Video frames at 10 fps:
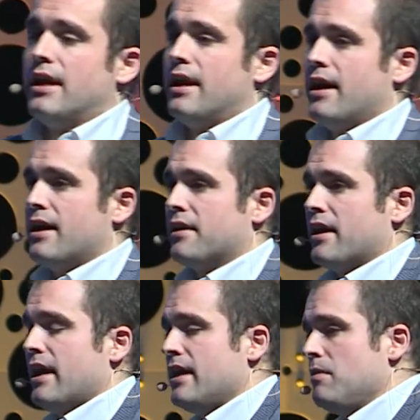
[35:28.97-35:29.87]
are
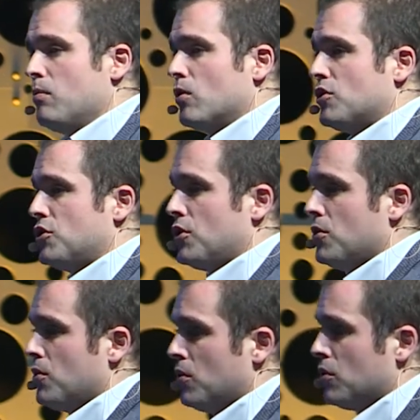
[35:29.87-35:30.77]
able
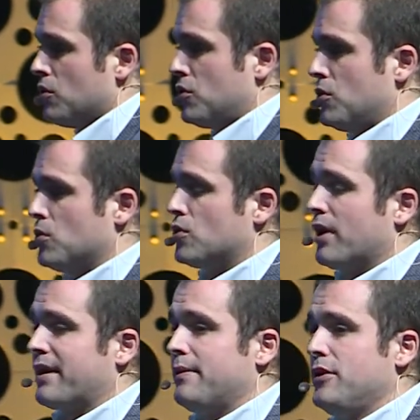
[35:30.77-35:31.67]
to, to
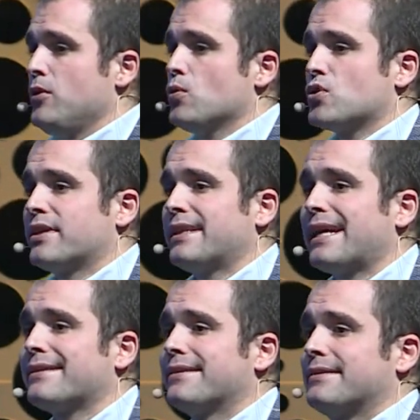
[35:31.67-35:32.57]
reduce
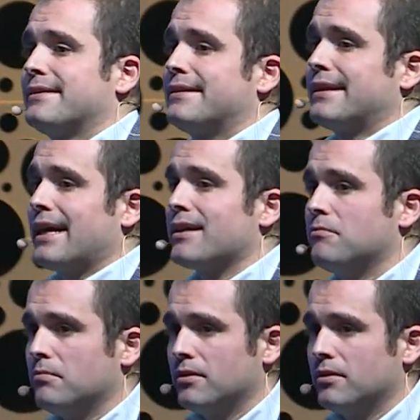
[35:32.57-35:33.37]
that time,